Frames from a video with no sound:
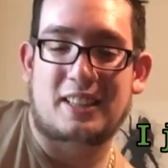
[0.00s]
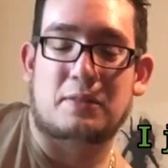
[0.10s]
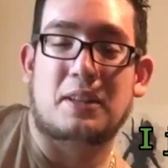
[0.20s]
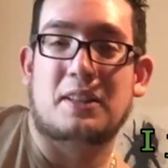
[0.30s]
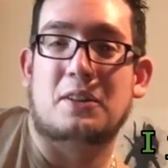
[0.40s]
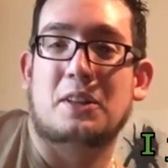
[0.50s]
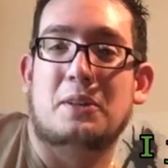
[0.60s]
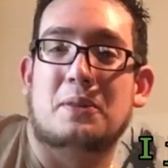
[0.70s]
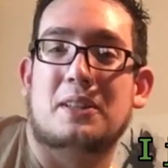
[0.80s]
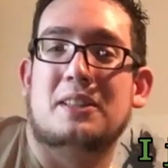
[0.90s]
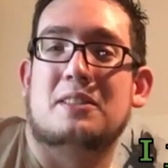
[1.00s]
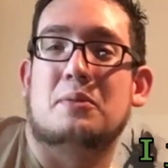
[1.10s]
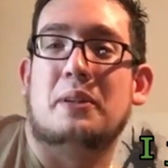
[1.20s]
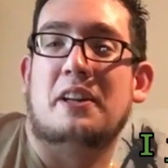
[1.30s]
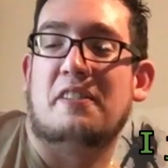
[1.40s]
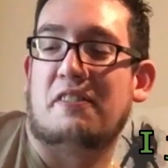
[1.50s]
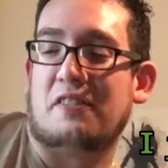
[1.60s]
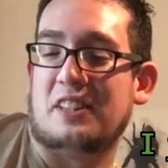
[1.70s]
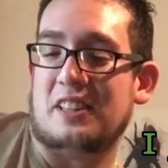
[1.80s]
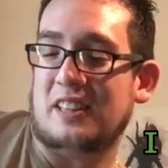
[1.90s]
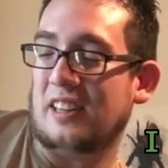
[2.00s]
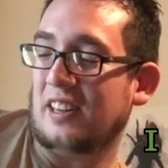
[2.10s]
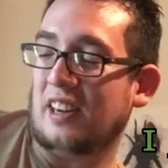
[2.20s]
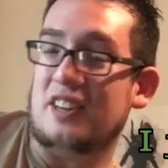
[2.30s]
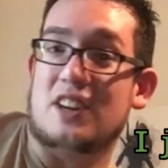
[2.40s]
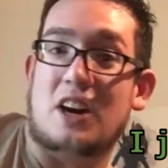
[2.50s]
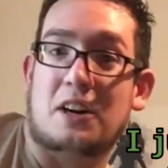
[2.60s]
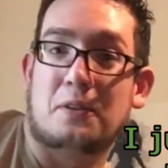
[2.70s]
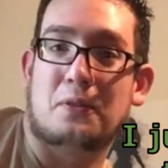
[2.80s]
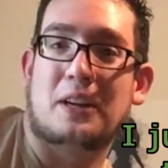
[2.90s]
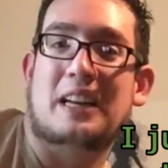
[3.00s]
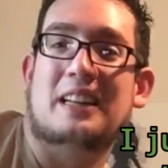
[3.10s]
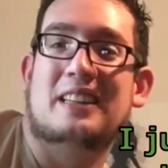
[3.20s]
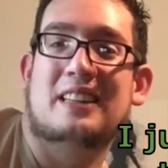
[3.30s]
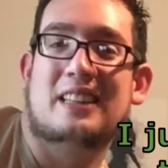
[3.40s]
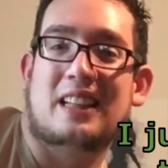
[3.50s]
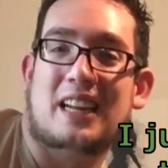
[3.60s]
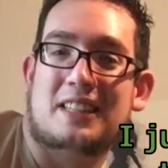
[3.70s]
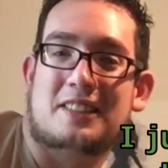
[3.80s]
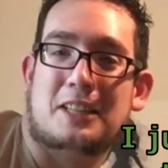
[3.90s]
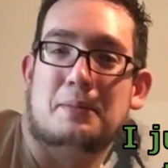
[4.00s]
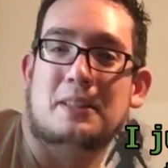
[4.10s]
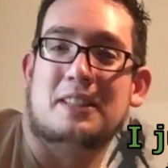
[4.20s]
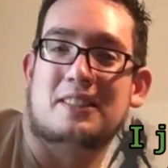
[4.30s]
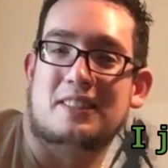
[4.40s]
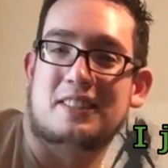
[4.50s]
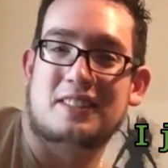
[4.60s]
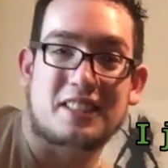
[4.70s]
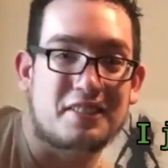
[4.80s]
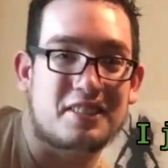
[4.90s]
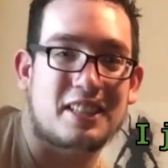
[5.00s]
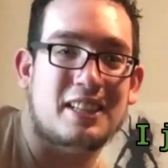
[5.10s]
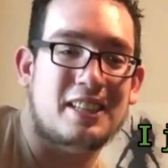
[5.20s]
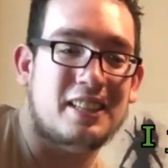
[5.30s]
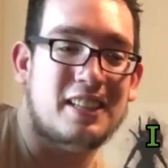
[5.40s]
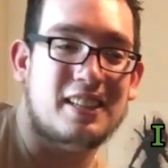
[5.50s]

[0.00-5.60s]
he's one of the only ones with a non-red lightsaber that's on the Sith side.